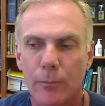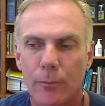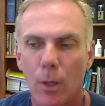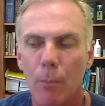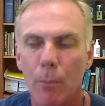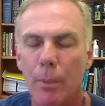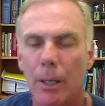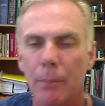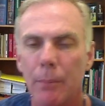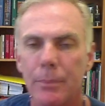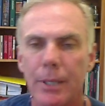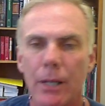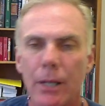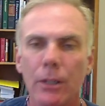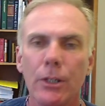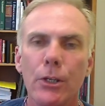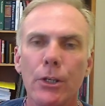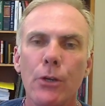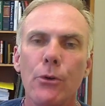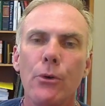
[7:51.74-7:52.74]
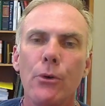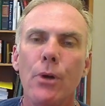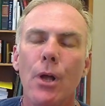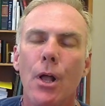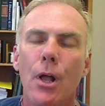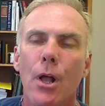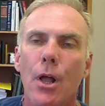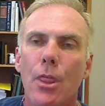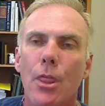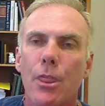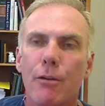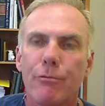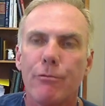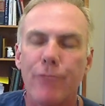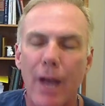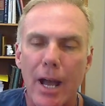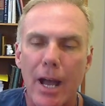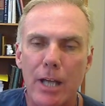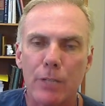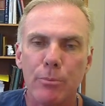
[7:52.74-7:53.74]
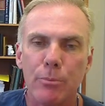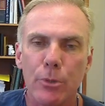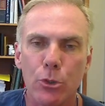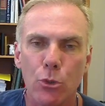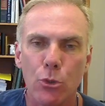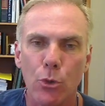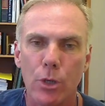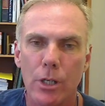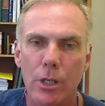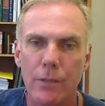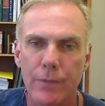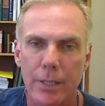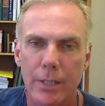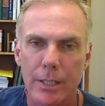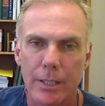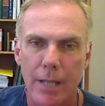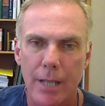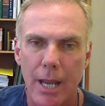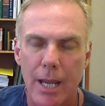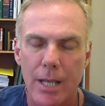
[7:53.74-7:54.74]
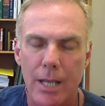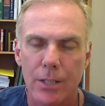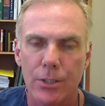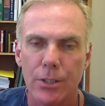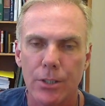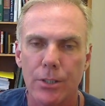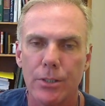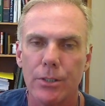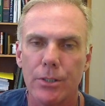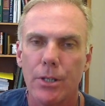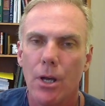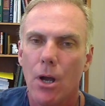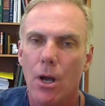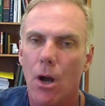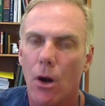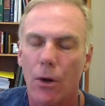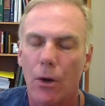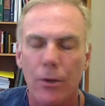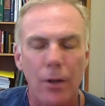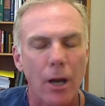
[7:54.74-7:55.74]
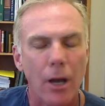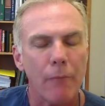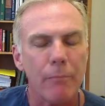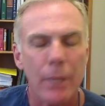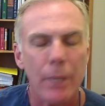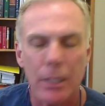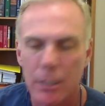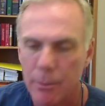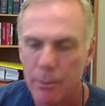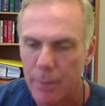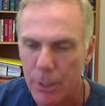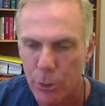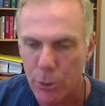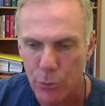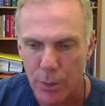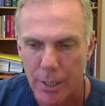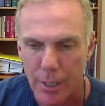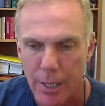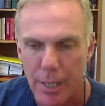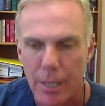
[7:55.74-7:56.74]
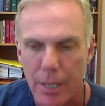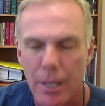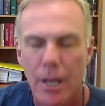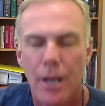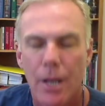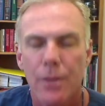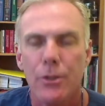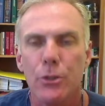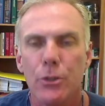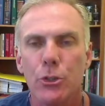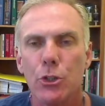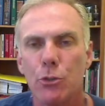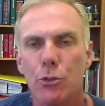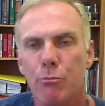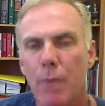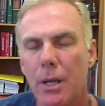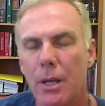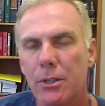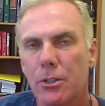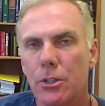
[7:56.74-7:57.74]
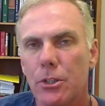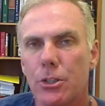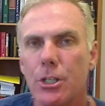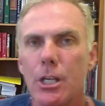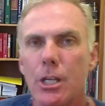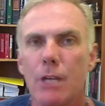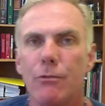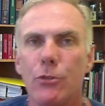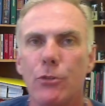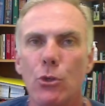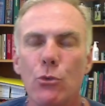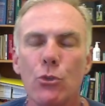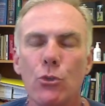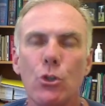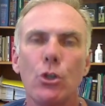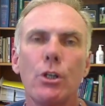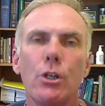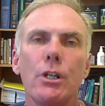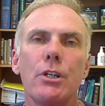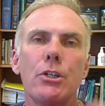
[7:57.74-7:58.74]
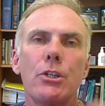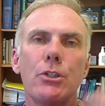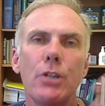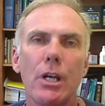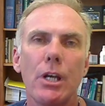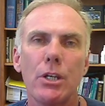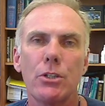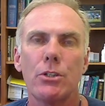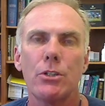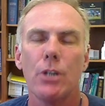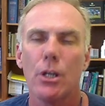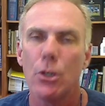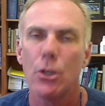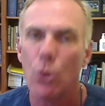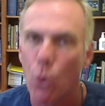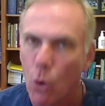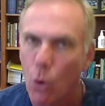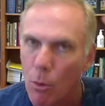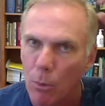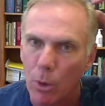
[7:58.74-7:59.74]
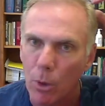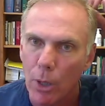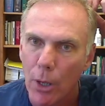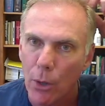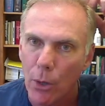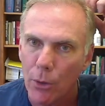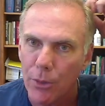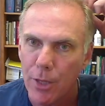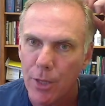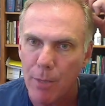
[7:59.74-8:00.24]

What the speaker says: But I'm telling you, the vast majority of these cases are not meant to be tricky. They're just meant to see if you can assess a normal, healthy